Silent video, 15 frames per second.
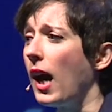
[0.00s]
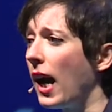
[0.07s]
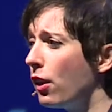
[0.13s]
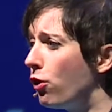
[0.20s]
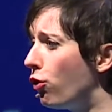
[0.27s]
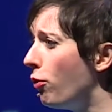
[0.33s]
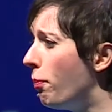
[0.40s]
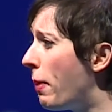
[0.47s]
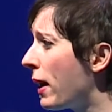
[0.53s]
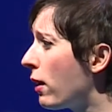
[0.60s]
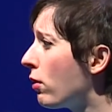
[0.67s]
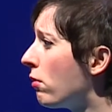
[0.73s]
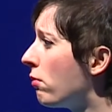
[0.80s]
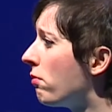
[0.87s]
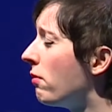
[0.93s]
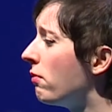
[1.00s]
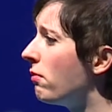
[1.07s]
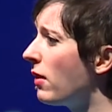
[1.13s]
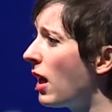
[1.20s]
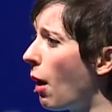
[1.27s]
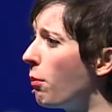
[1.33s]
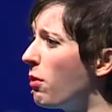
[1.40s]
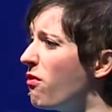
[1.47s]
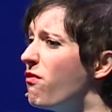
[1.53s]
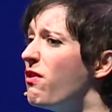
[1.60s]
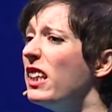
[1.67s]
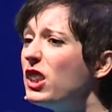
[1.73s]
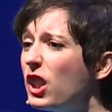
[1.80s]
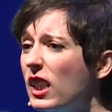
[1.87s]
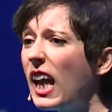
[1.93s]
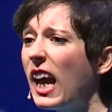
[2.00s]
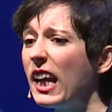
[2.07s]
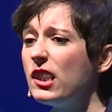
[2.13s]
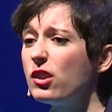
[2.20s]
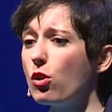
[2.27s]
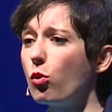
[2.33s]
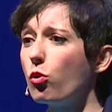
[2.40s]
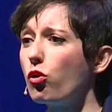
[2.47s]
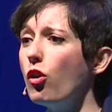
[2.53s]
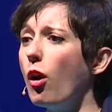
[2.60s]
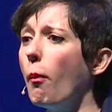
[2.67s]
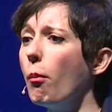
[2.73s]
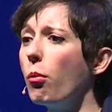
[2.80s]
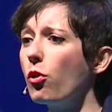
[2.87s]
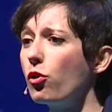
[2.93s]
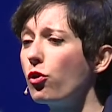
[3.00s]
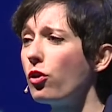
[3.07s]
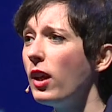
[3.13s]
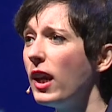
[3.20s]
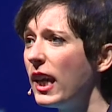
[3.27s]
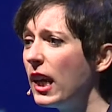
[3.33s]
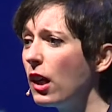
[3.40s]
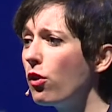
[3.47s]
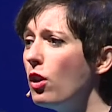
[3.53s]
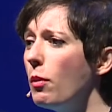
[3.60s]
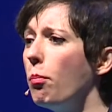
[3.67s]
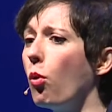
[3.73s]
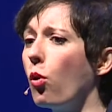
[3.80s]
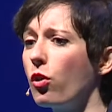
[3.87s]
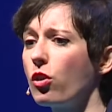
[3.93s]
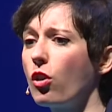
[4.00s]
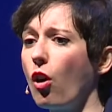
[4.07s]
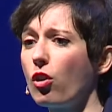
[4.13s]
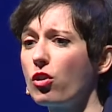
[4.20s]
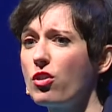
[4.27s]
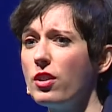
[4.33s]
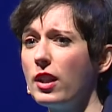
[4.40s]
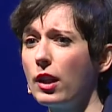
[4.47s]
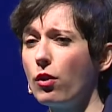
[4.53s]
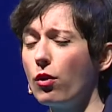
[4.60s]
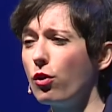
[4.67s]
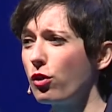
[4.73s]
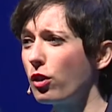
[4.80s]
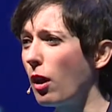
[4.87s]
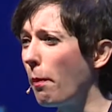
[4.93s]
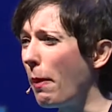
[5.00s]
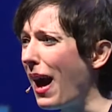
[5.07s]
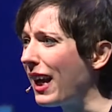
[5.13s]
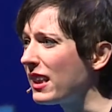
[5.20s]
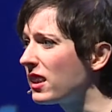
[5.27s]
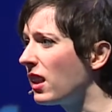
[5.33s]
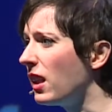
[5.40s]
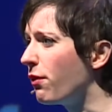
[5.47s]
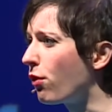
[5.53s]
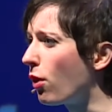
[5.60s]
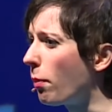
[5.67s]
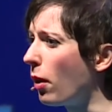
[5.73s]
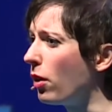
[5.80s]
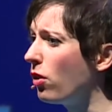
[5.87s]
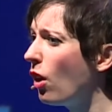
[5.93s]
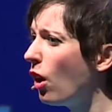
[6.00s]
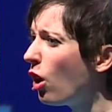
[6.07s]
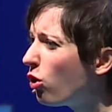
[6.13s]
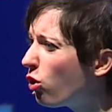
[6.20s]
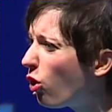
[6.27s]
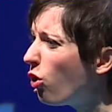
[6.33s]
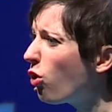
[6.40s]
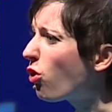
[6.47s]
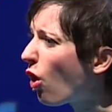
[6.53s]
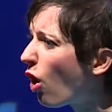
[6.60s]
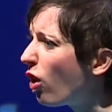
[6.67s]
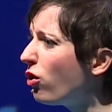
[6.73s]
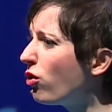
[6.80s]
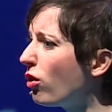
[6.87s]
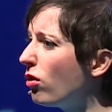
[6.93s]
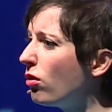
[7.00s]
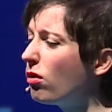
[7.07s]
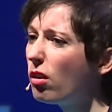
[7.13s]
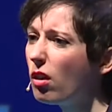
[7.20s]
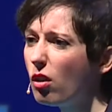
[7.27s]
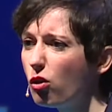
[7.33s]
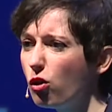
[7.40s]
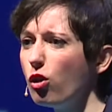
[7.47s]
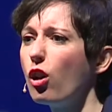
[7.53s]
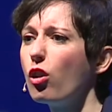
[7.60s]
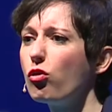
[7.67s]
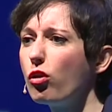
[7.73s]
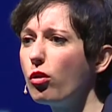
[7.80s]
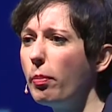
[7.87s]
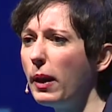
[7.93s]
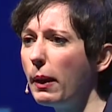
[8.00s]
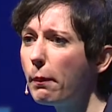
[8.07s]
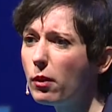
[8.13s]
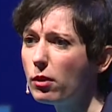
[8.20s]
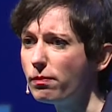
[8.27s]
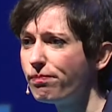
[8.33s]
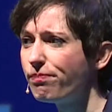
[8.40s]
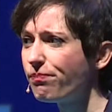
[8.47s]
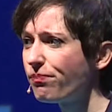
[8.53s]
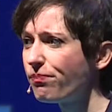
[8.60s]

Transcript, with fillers: And to better help you visualize those numbers, here in the Bord Gosh Theatre, there's capacity for about 2,200 people.